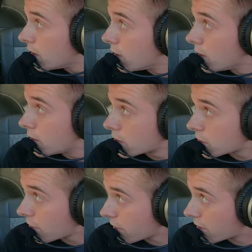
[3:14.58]
Cherokee
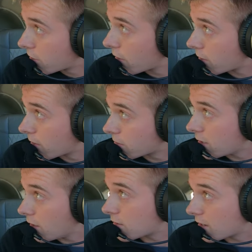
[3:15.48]
29 Hotel has the
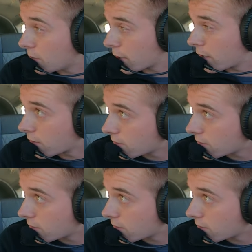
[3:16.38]
Embraer in sight.